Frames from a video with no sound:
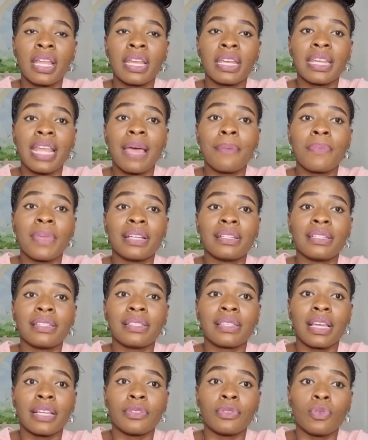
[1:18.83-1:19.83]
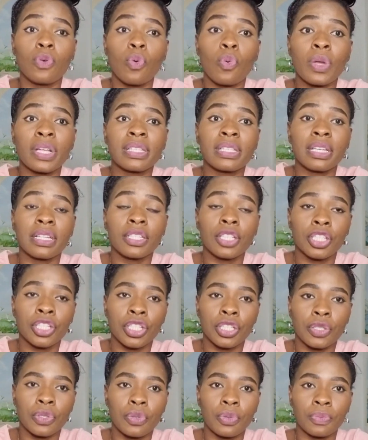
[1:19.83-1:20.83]
Now make this girl do what
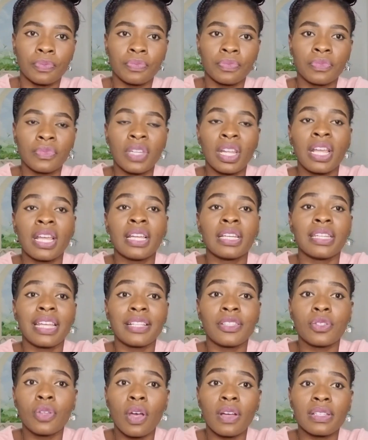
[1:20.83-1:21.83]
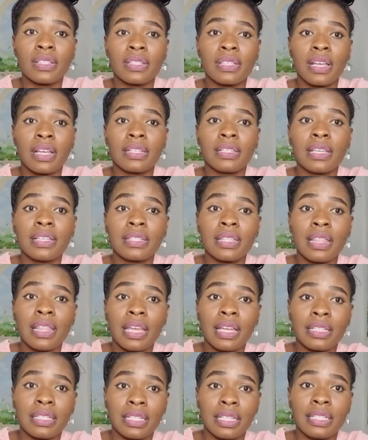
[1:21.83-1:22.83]
she do. Then talk say this
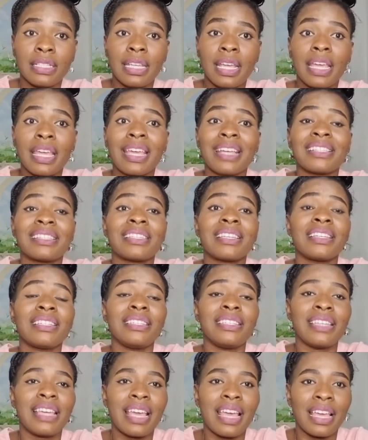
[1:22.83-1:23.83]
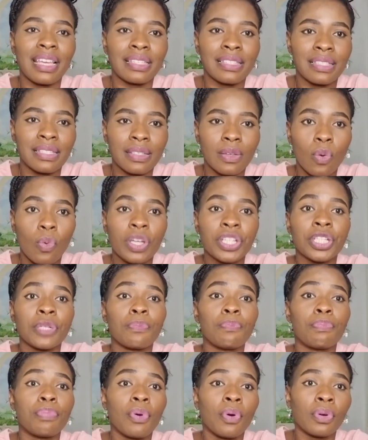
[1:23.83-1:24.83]
lady, they 18 years when
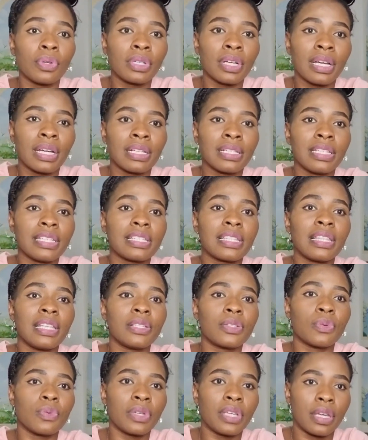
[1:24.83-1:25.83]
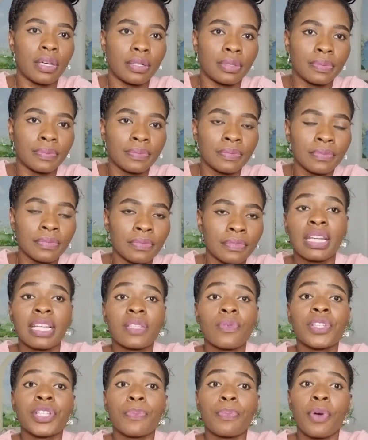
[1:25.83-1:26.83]
she born this little girl. They
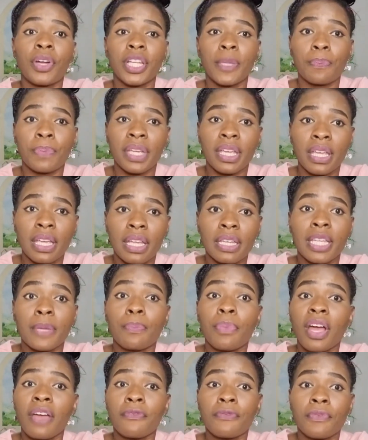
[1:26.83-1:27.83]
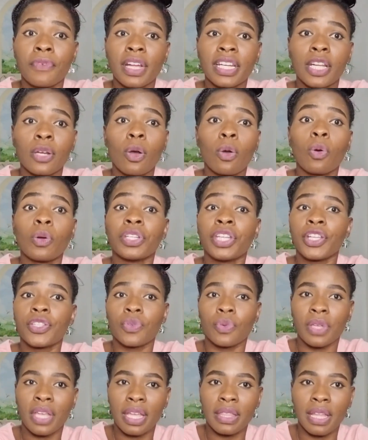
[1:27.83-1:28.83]
say when she born the Pekin, the boyfriend, they not come there
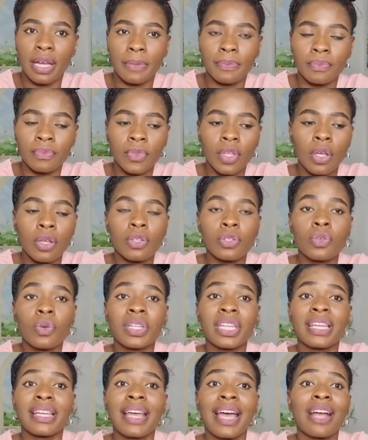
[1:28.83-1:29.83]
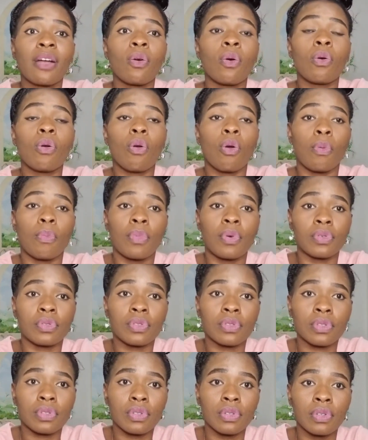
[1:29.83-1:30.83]
together. So the guy can't come out,